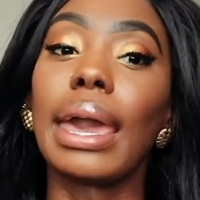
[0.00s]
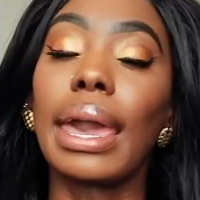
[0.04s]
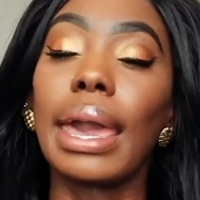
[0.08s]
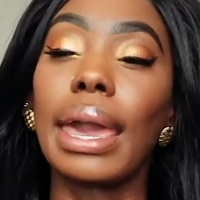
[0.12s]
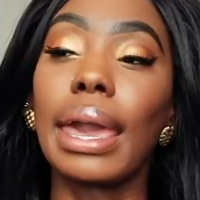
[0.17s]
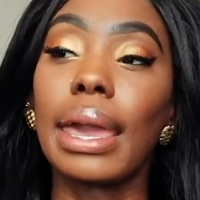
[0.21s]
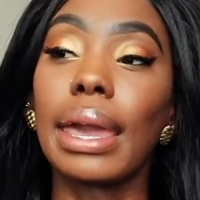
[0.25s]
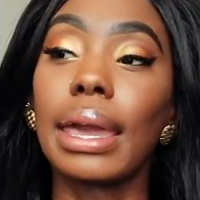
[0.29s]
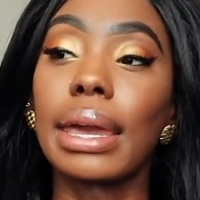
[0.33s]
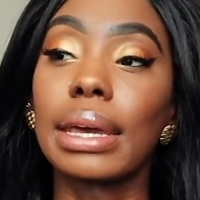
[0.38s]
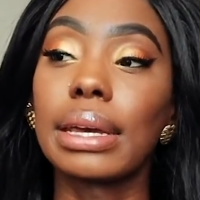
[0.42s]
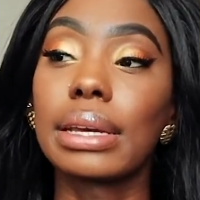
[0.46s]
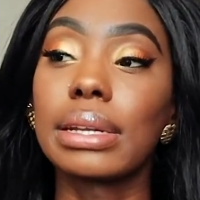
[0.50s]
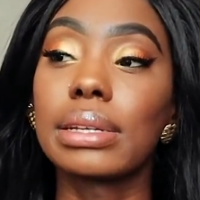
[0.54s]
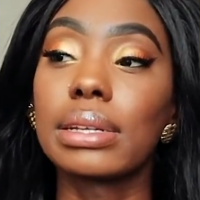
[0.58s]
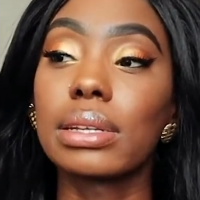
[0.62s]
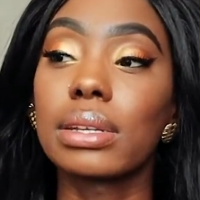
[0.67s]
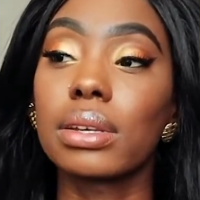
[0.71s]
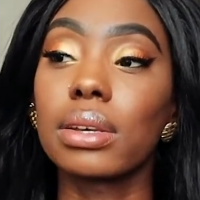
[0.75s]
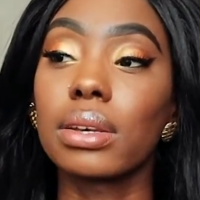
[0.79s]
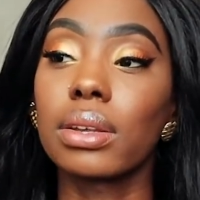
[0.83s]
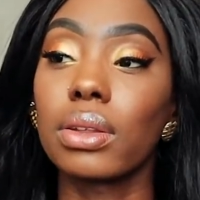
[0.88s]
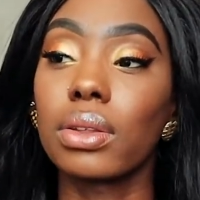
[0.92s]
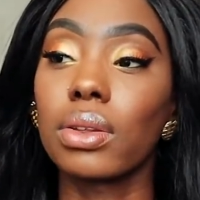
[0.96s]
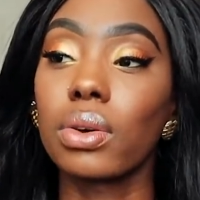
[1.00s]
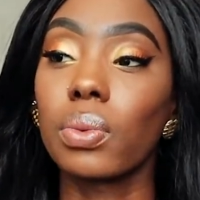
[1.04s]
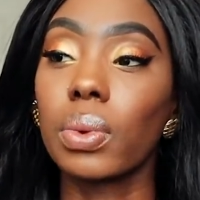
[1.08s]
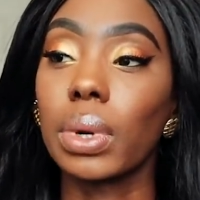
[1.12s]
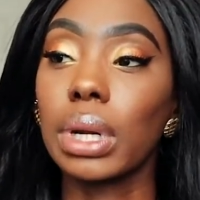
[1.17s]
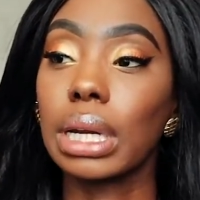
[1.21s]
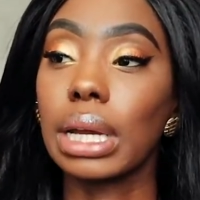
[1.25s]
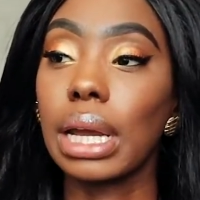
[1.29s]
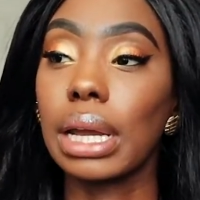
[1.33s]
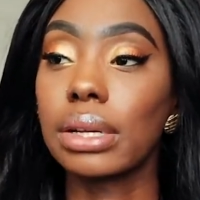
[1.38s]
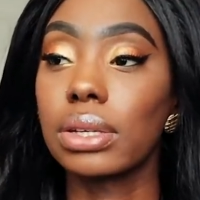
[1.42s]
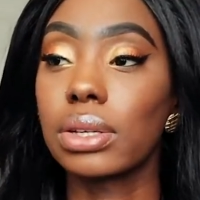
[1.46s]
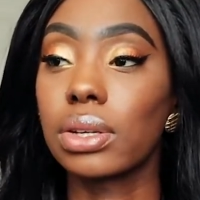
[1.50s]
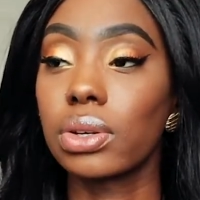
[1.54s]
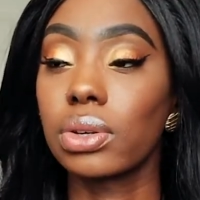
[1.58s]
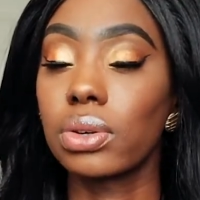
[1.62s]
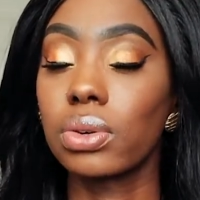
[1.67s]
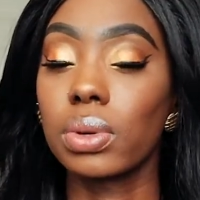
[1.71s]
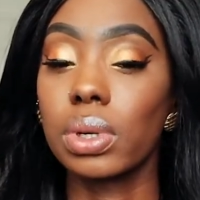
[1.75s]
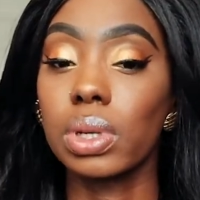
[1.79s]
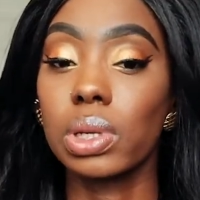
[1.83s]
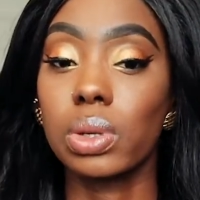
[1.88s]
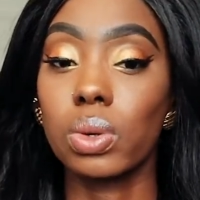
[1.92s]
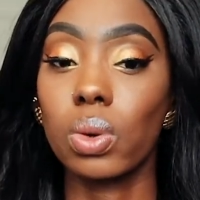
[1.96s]
And the work I
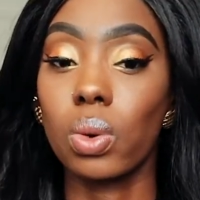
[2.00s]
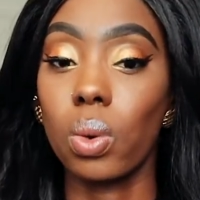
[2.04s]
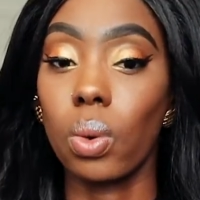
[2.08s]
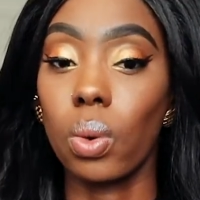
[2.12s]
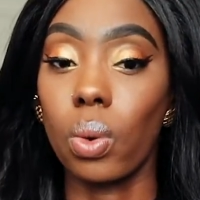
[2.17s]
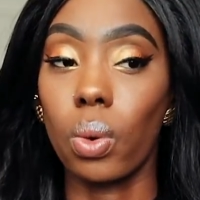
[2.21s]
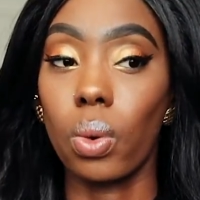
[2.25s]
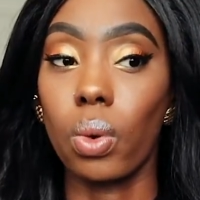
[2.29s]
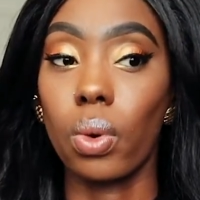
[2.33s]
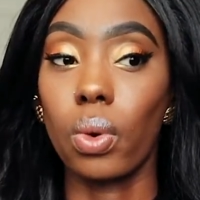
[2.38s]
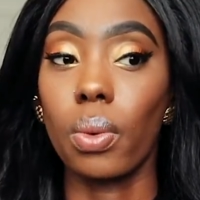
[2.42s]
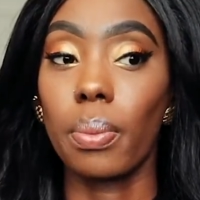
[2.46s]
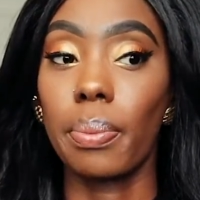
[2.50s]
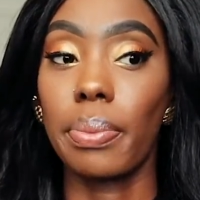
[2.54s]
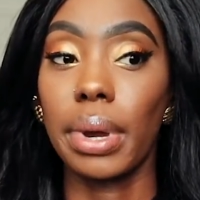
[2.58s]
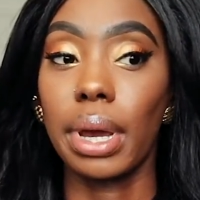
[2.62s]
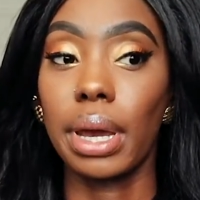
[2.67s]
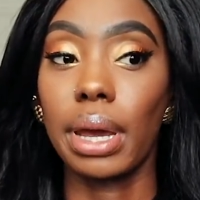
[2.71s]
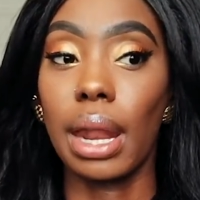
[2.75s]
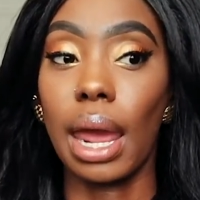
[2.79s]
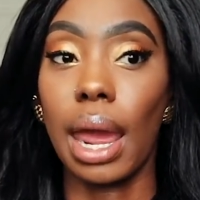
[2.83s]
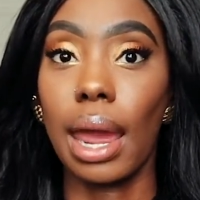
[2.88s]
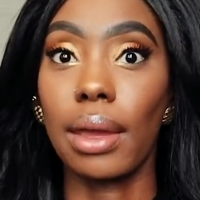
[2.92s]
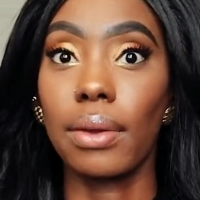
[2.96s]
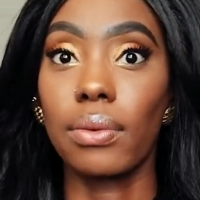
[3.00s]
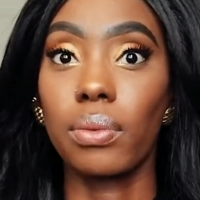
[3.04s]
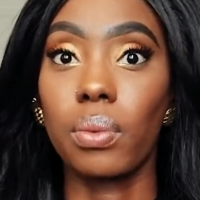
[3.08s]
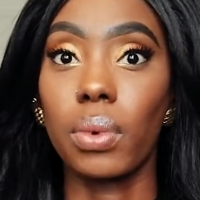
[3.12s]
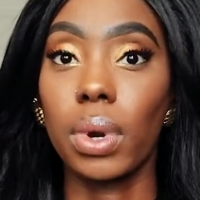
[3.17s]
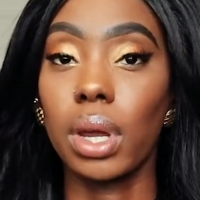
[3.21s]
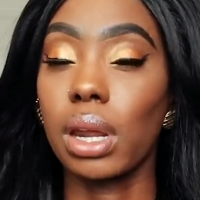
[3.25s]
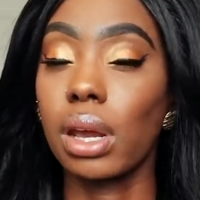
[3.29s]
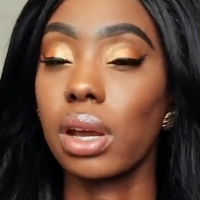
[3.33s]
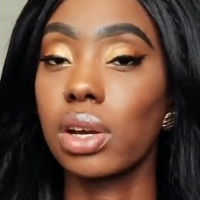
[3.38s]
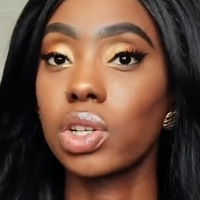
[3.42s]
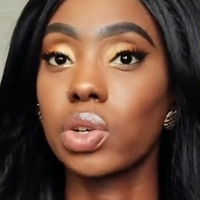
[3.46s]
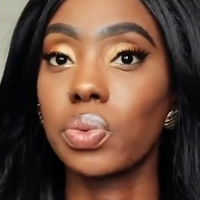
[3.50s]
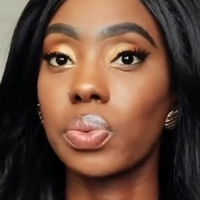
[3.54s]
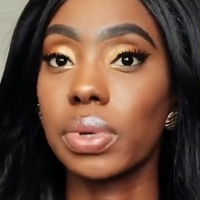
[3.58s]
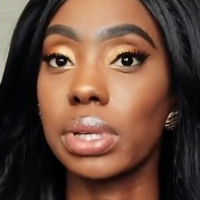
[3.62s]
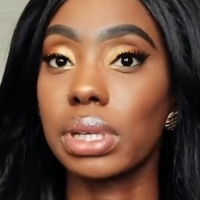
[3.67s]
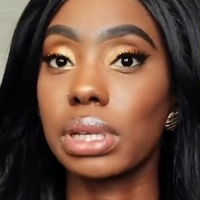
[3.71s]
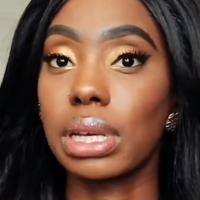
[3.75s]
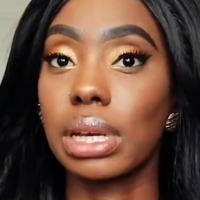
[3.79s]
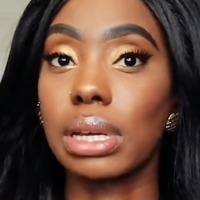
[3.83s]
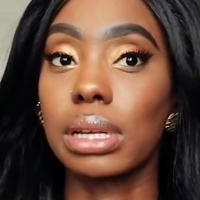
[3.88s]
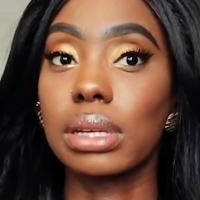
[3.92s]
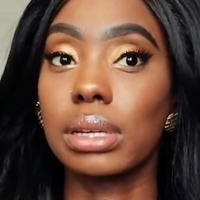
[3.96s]
do is cool, but I've
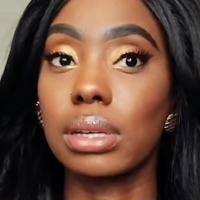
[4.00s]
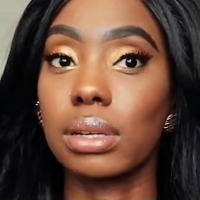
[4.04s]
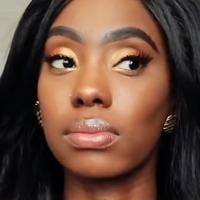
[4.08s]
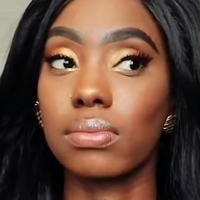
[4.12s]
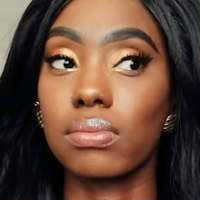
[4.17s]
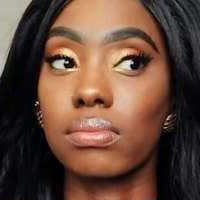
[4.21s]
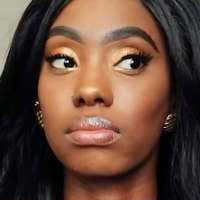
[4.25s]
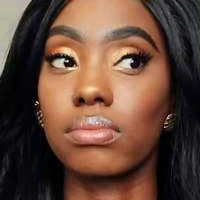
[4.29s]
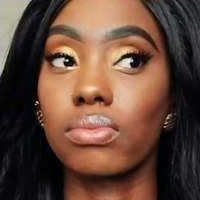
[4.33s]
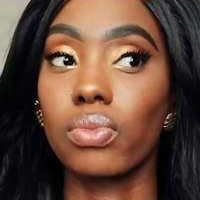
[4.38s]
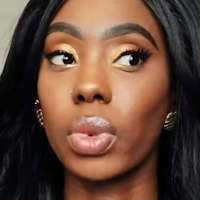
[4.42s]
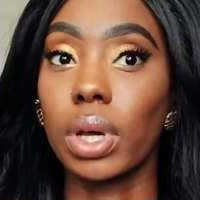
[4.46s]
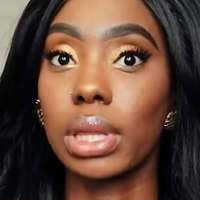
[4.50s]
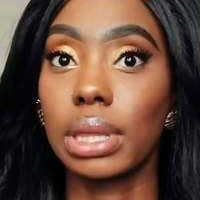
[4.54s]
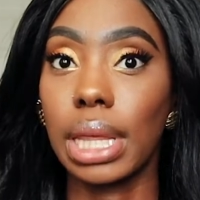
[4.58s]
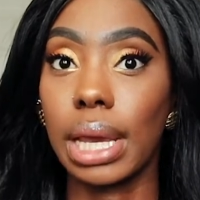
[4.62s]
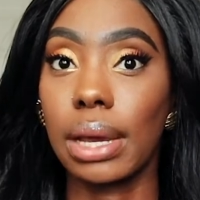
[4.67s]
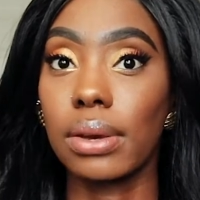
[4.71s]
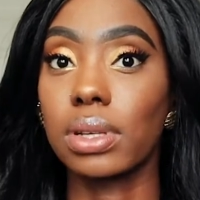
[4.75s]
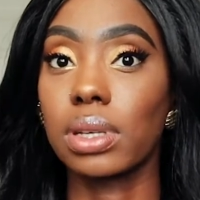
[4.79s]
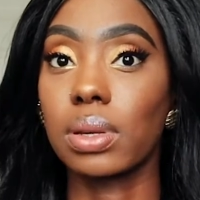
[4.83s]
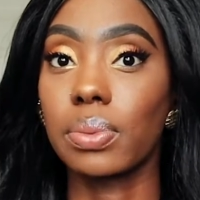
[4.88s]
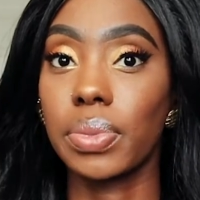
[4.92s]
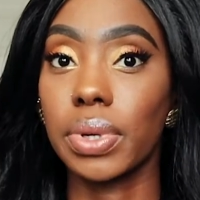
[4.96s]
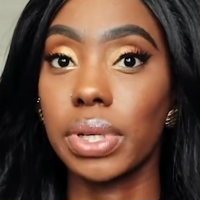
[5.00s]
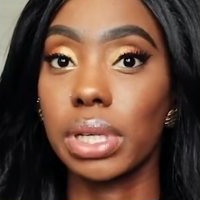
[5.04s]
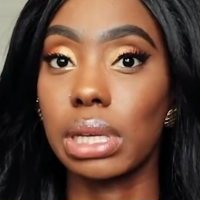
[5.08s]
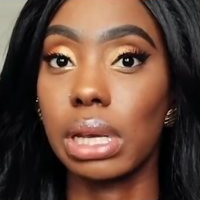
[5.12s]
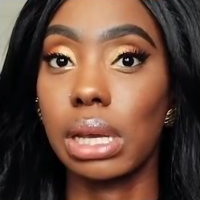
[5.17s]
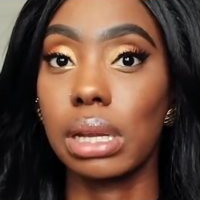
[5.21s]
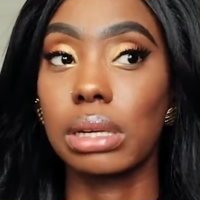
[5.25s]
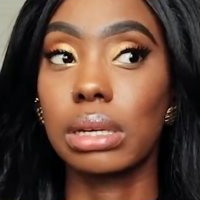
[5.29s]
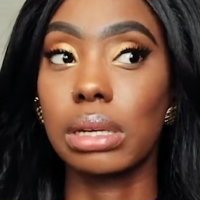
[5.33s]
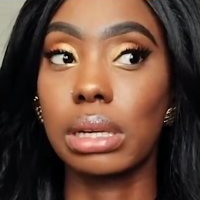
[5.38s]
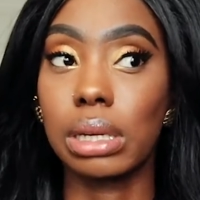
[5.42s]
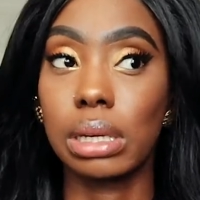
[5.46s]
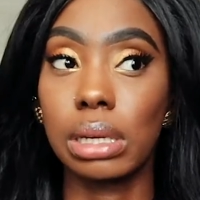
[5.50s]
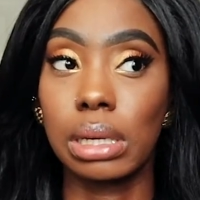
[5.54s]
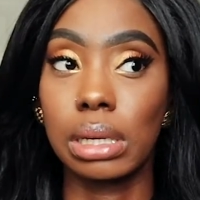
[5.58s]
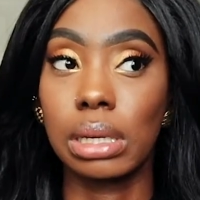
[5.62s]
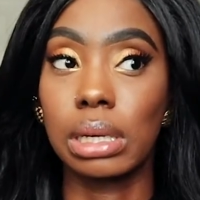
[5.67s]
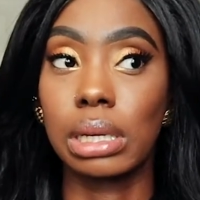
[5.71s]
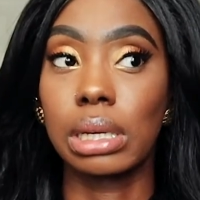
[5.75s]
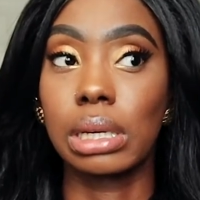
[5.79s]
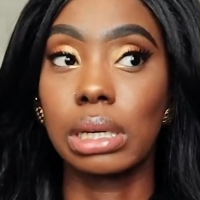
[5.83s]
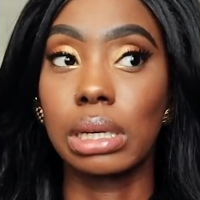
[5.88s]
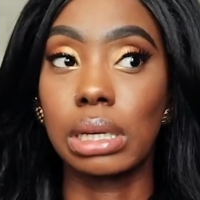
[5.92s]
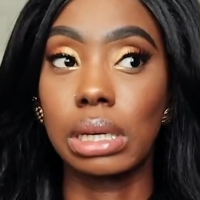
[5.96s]
100%, 1000%,
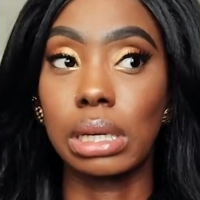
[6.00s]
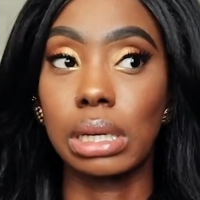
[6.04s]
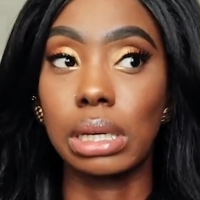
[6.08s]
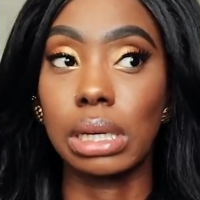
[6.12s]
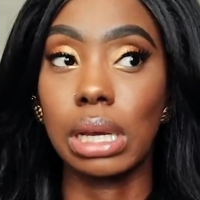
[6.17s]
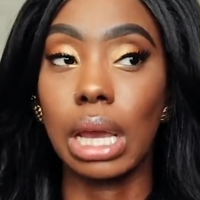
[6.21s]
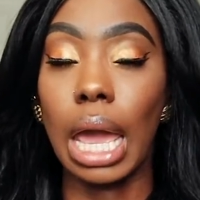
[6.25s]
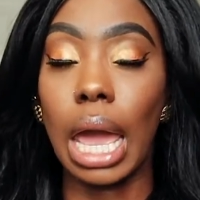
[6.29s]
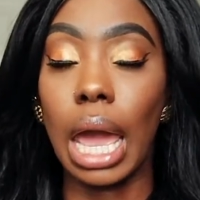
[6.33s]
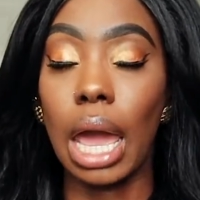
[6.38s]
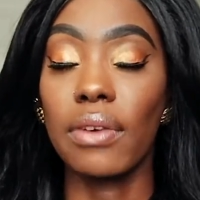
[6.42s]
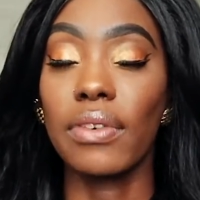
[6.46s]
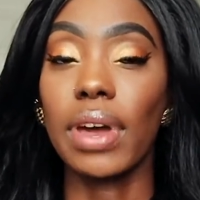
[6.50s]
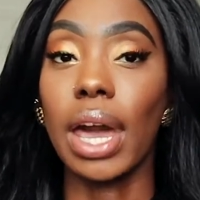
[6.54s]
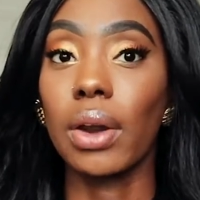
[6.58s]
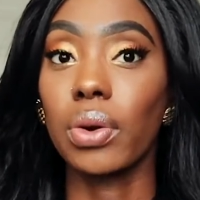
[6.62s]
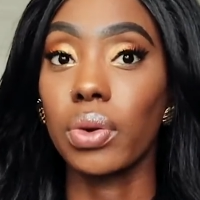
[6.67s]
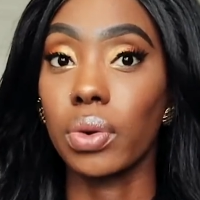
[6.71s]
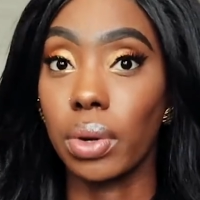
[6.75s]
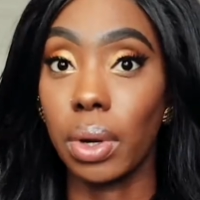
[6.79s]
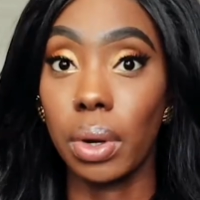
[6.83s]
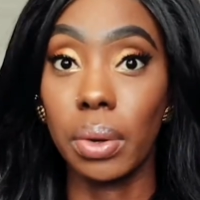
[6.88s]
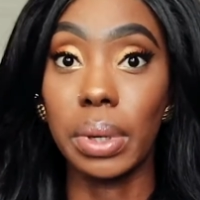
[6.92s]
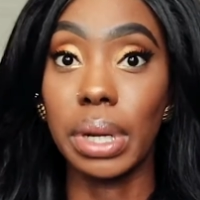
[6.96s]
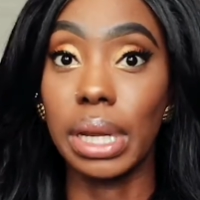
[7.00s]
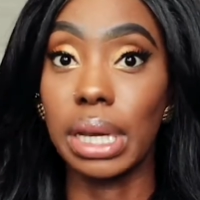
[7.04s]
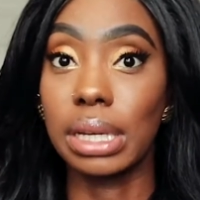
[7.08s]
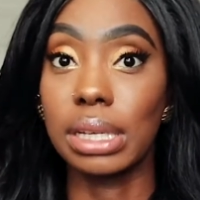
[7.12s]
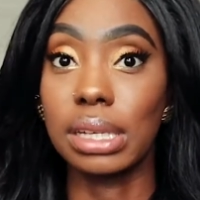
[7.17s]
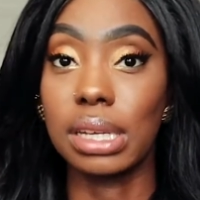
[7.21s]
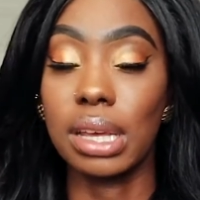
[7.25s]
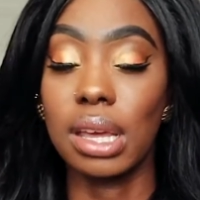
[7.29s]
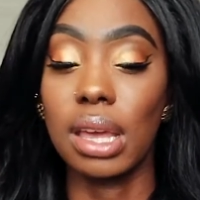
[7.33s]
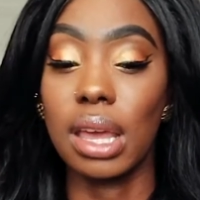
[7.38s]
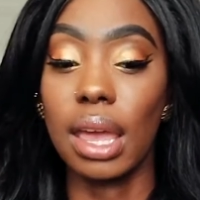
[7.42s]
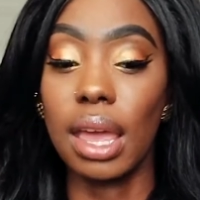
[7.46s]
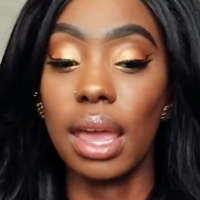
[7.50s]
I've outgrown it.